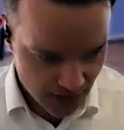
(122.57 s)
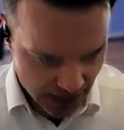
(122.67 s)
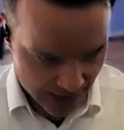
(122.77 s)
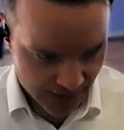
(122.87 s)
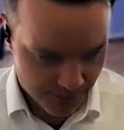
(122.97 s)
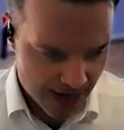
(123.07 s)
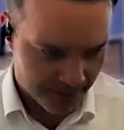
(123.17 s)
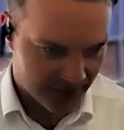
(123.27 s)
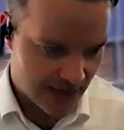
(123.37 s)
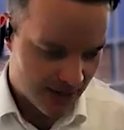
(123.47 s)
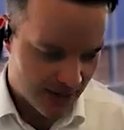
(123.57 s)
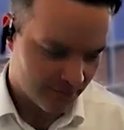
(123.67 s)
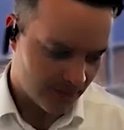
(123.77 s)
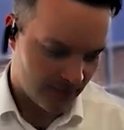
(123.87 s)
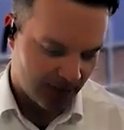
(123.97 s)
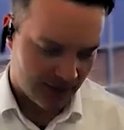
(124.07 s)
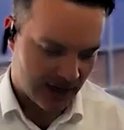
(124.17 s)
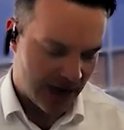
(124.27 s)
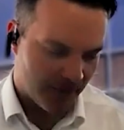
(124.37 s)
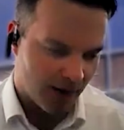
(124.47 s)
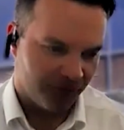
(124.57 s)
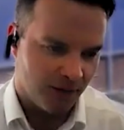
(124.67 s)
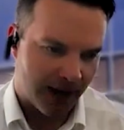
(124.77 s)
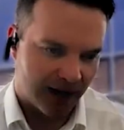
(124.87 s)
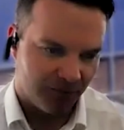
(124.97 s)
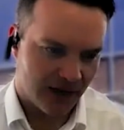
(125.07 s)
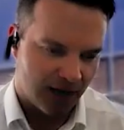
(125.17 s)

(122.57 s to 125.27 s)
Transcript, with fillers: And then MTM came off the back of that,